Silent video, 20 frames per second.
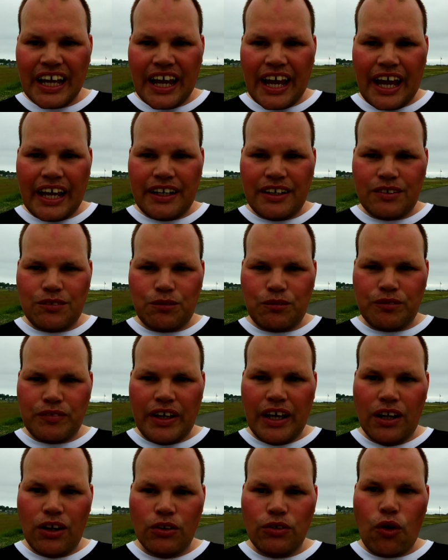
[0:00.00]
and
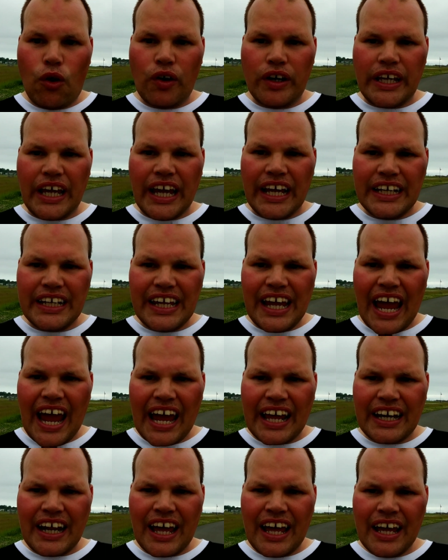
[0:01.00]
Illinois,
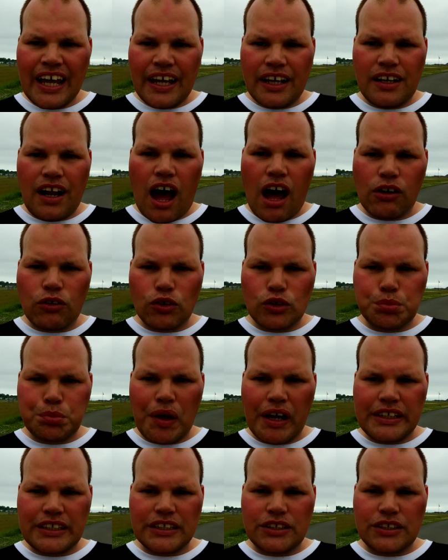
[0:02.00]
Indiana, and all those places.